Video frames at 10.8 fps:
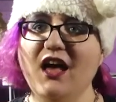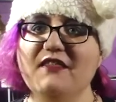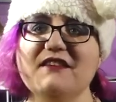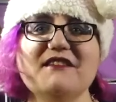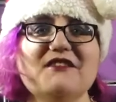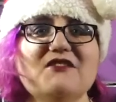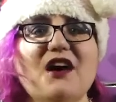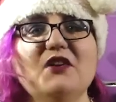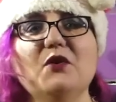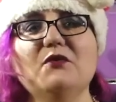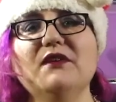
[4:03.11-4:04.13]
This is
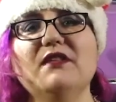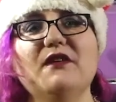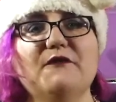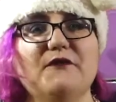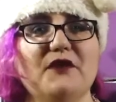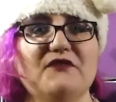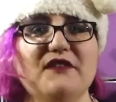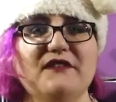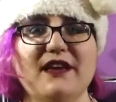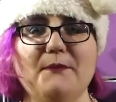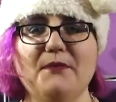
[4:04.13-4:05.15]
not only the first
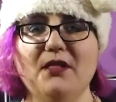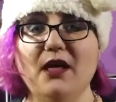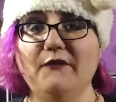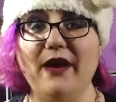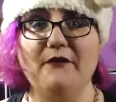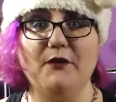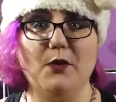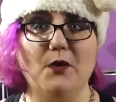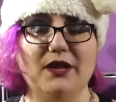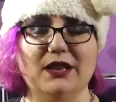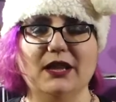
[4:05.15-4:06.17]
example of
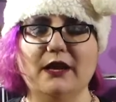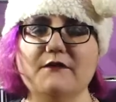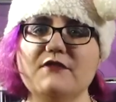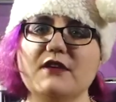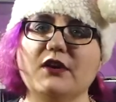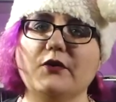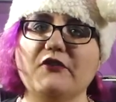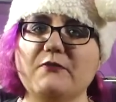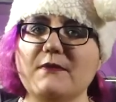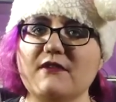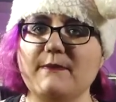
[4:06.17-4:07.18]
everyone lives in a
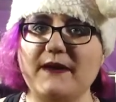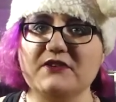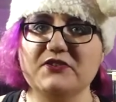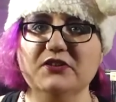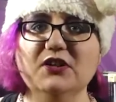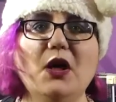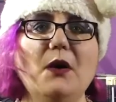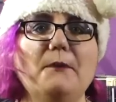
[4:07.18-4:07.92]
Christmas special,